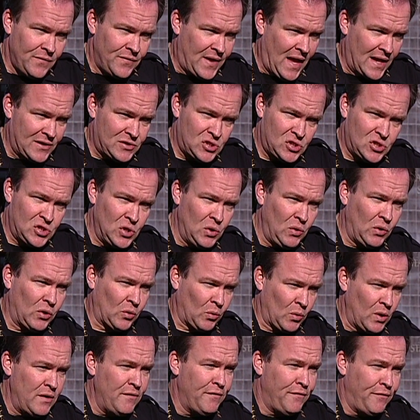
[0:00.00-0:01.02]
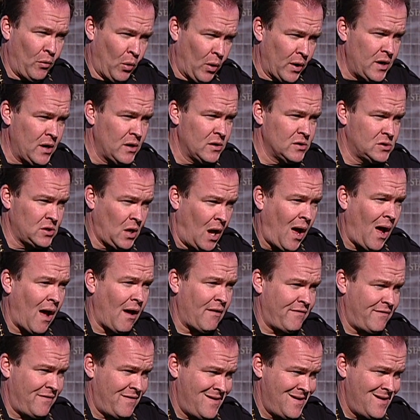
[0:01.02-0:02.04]
that's two, three, four years
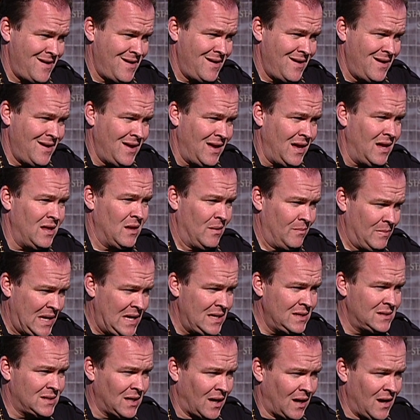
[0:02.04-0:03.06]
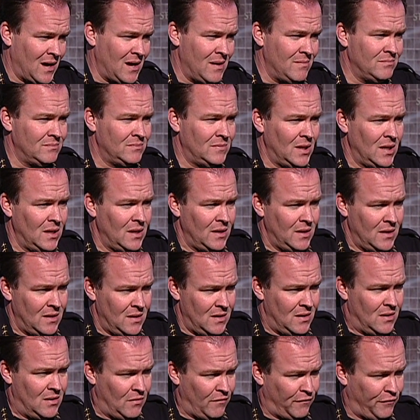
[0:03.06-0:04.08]
off. In the meantime,
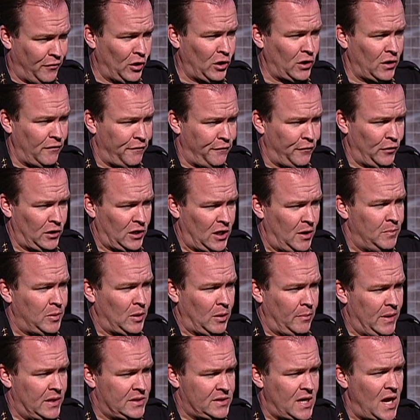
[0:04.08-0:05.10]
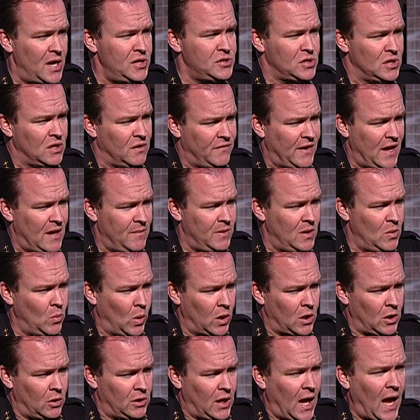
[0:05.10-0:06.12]
full, full implementation of AB
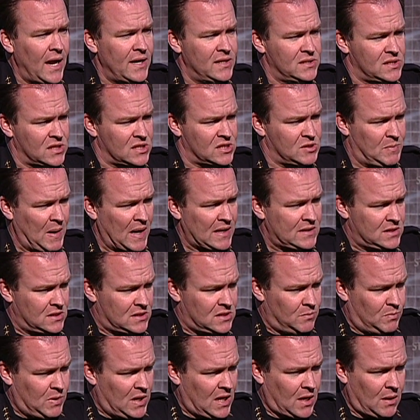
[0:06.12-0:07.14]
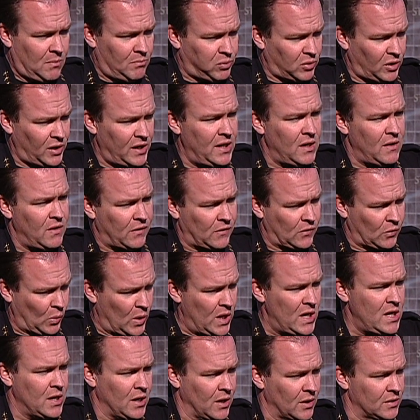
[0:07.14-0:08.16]
109 is expected to be complete in
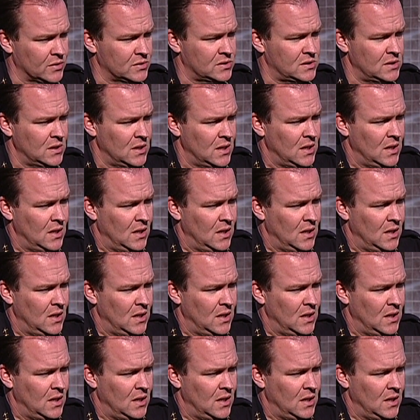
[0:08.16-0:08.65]
three years.